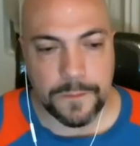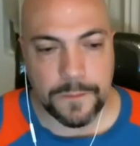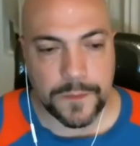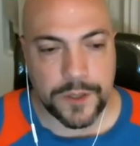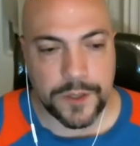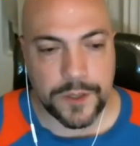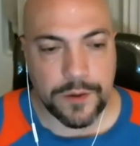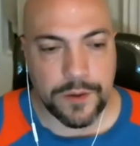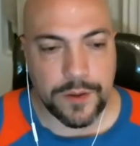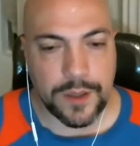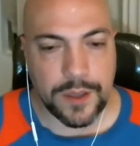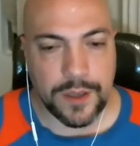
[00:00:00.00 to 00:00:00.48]

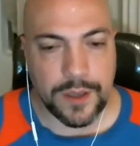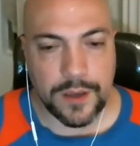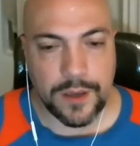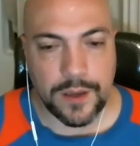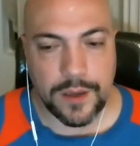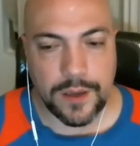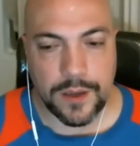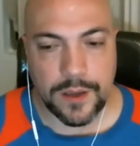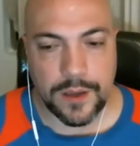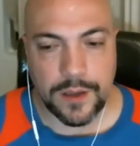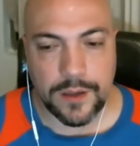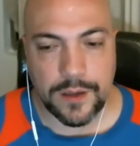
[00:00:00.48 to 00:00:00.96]
so
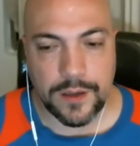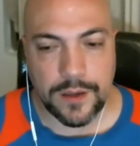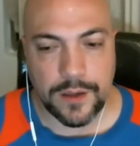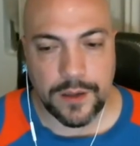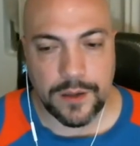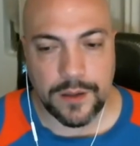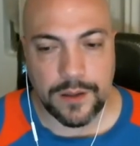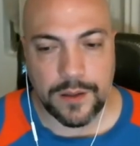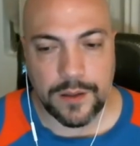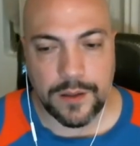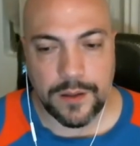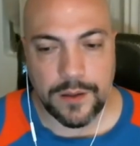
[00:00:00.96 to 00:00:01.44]
the
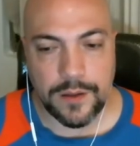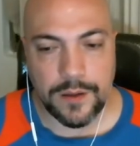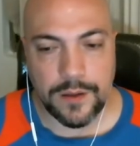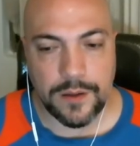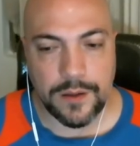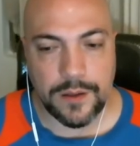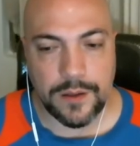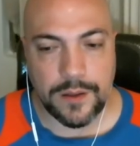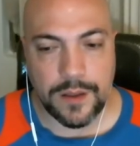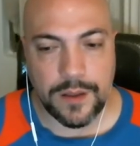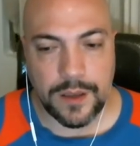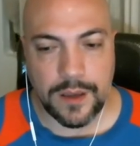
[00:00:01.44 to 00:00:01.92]

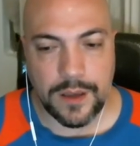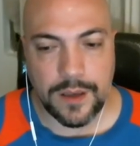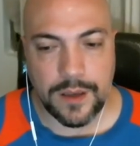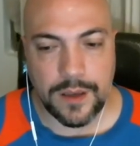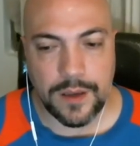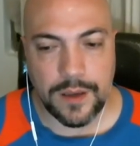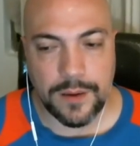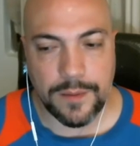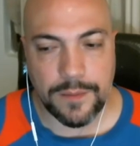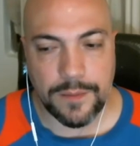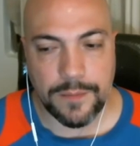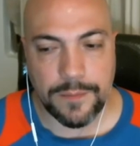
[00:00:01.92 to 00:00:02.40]

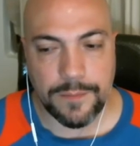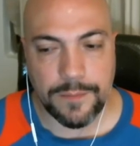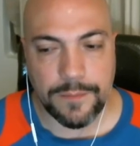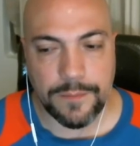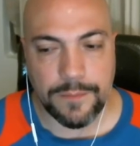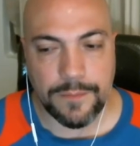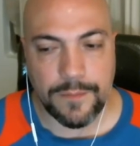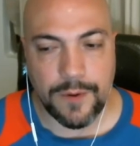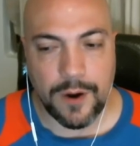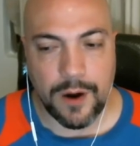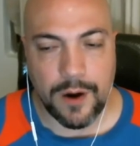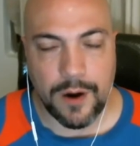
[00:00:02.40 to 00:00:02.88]
the
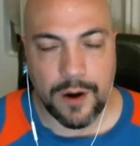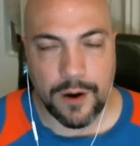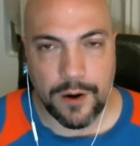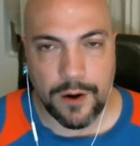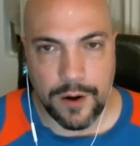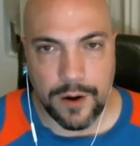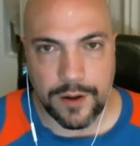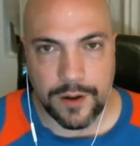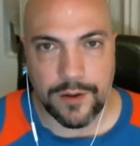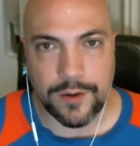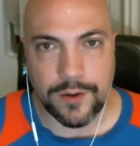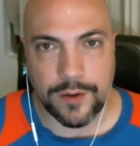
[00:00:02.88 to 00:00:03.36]

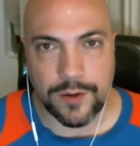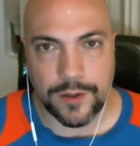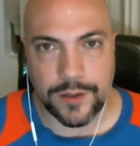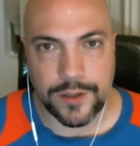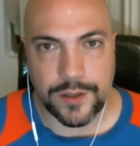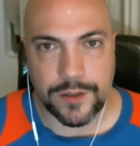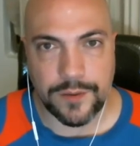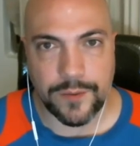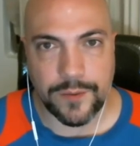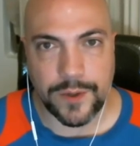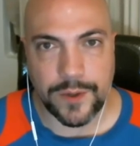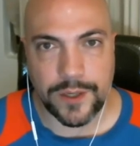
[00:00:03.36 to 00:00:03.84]

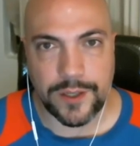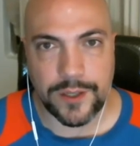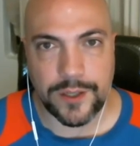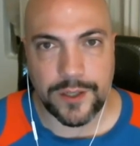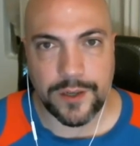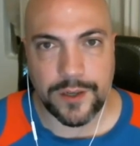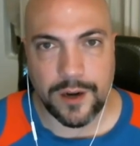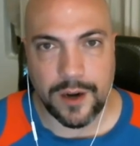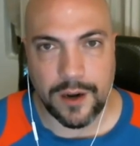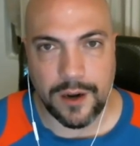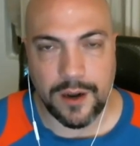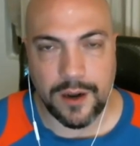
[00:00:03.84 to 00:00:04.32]
articles
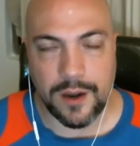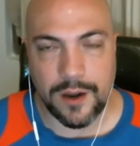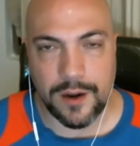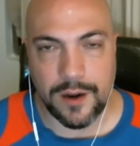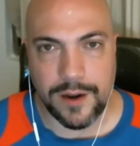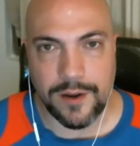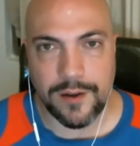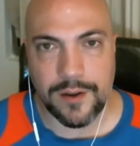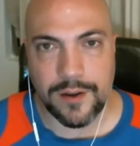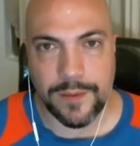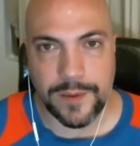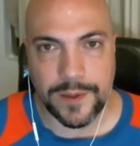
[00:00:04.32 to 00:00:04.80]
which on
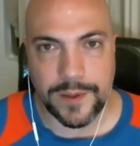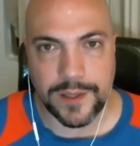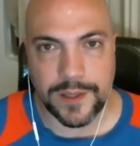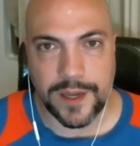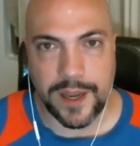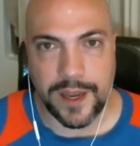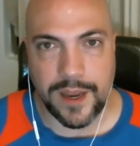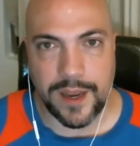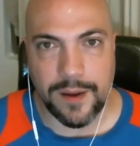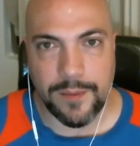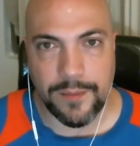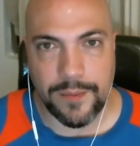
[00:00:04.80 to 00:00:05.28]
alchemist
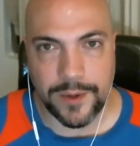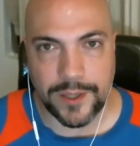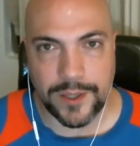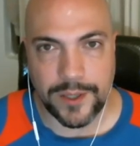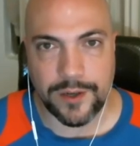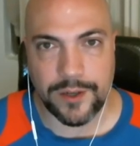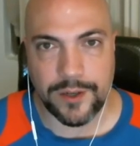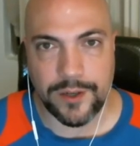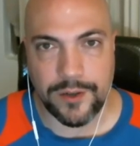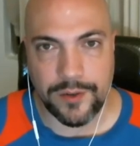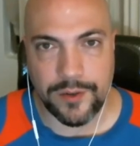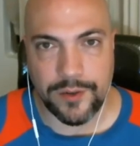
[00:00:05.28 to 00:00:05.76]
camp which
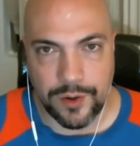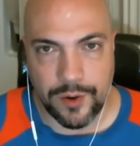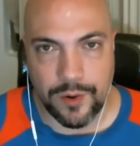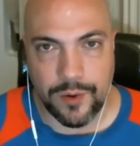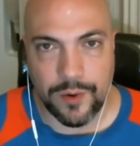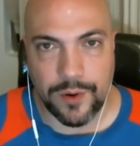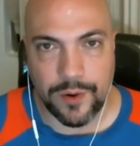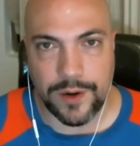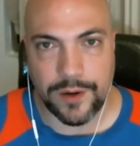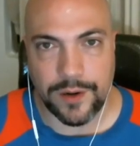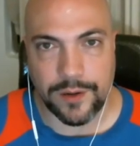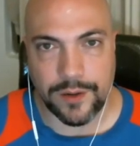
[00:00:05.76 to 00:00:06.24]
are
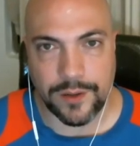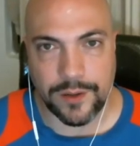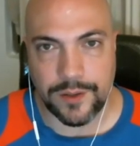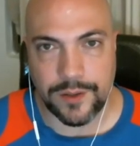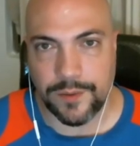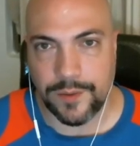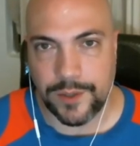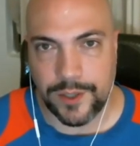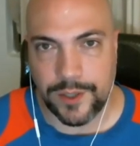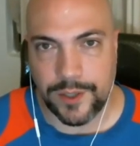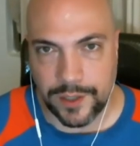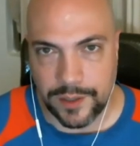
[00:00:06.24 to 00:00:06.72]

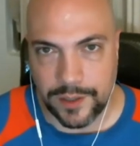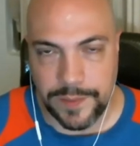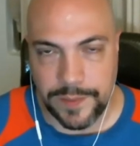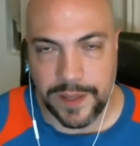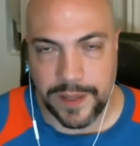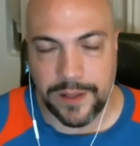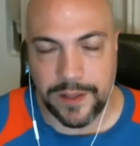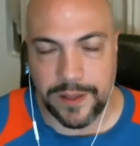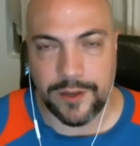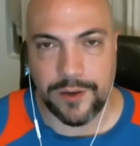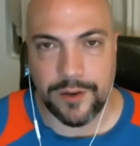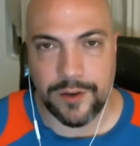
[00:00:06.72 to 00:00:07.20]
tutorials would just
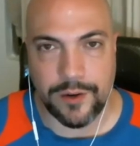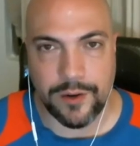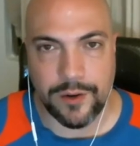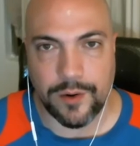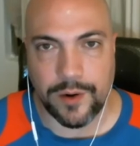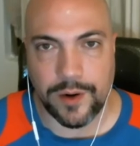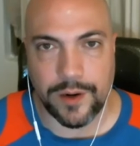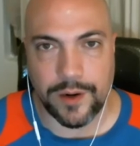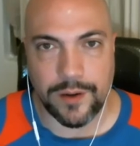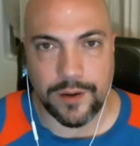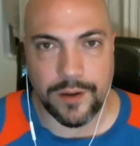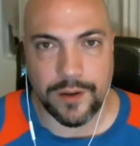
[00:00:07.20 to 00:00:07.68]
be the
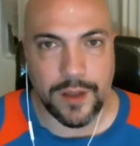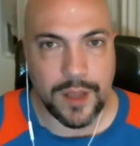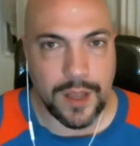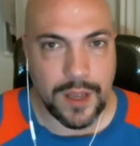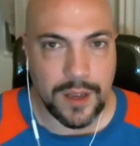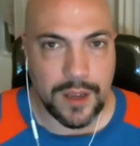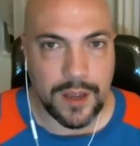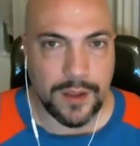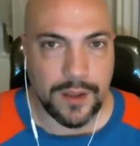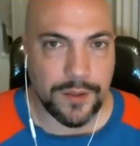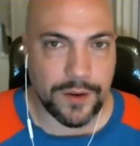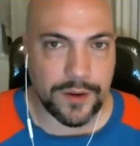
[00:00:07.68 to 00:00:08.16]
tutorial
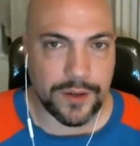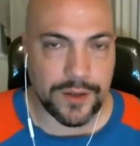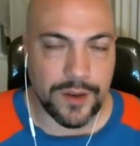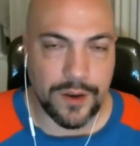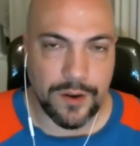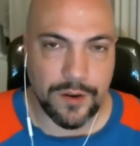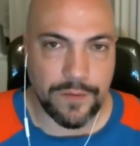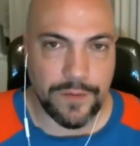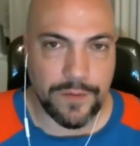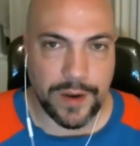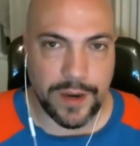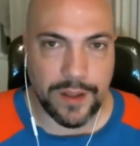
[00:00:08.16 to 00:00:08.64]
there's
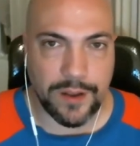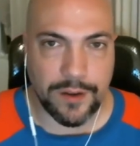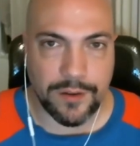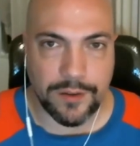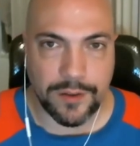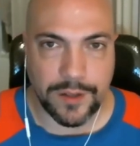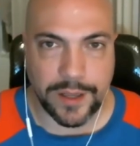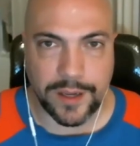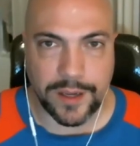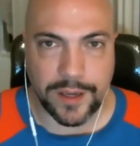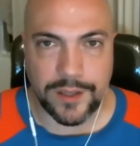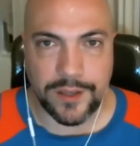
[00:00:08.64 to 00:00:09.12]
no video
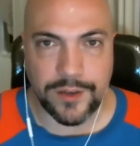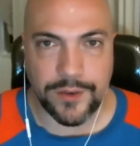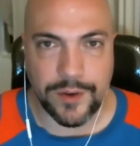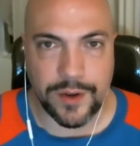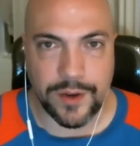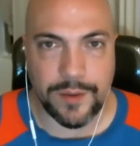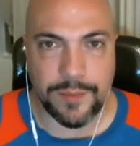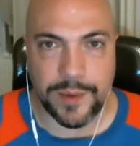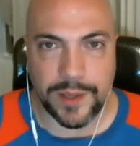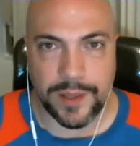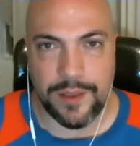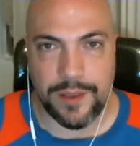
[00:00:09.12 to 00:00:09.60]
link to
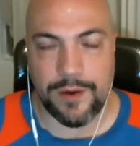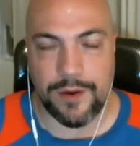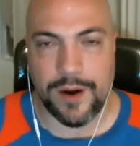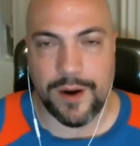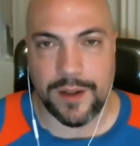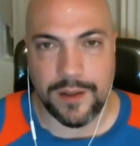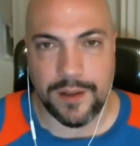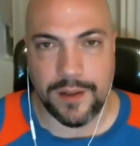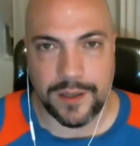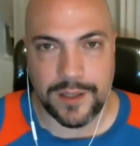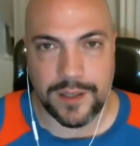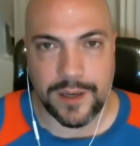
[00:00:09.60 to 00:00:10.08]
it but they're
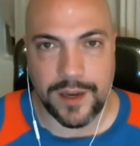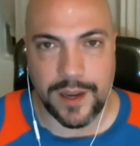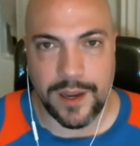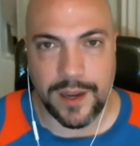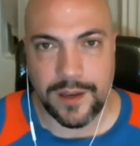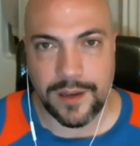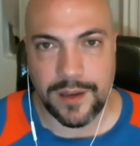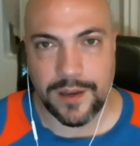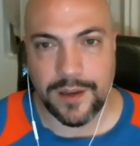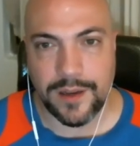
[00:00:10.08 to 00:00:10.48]
on the site